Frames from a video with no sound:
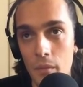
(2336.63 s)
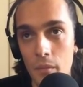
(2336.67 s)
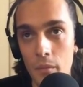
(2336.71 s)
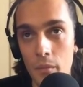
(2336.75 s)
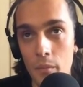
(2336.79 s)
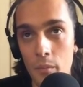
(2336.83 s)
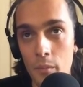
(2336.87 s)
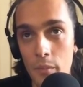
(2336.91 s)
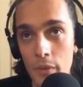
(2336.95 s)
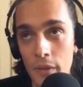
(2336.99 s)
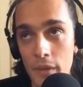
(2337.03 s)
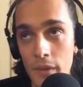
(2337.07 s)

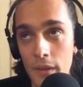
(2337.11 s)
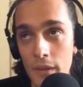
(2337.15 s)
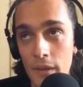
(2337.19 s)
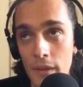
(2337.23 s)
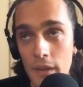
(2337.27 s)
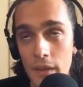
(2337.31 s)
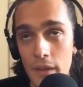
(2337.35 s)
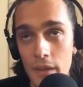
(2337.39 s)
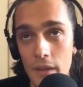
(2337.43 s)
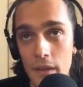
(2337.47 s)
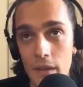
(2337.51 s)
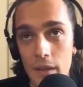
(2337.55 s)

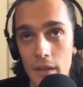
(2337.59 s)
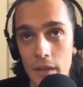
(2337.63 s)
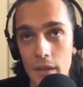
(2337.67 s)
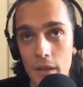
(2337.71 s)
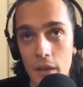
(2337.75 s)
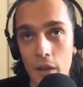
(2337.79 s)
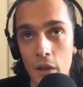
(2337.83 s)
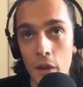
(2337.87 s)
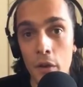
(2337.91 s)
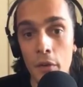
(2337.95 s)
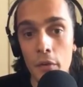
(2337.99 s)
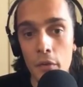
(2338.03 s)
be
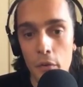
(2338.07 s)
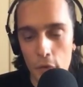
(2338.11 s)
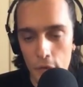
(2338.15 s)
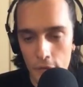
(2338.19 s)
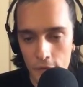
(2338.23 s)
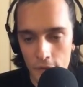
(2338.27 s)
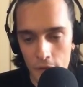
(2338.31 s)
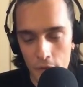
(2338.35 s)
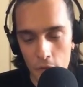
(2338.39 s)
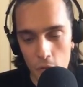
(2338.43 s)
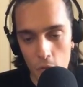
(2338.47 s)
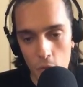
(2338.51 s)

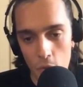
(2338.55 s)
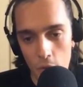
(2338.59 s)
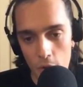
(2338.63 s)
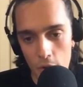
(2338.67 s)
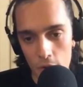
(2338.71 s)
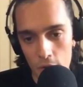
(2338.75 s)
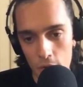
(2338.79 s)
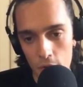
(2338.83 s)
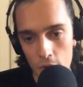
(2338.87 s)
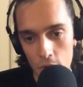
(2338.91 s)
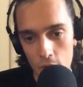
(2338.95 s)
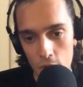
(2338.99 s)
understand
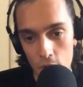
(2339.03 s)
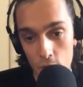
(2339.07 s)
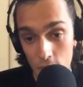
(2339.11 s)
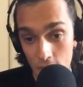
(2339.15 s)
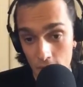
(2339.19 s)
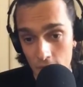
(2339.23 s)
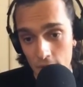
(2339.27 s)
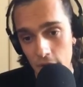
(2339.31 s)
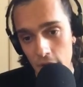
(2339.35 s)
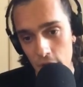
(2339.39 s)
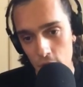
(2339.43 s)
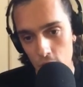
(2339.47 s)
where the
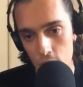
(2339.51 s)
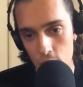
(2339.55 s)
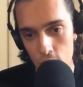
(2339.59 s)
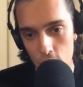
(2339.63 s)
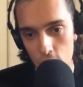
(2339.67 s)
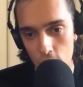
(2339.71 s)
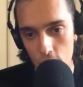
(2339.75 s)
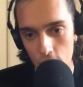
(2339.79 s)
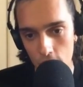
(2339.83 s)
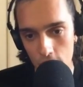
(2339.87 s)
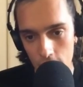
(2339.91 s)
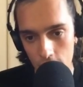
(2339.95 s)
risk in your
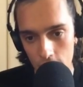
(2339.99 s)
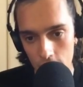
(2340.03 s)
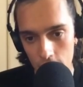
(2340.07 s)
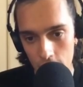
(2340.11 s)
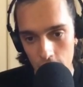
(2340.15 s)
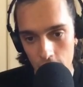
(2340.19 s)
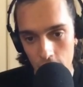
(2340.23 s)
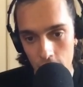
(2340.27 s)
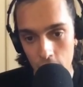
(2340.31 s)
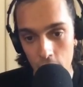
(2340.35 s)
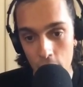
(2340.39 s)
product is,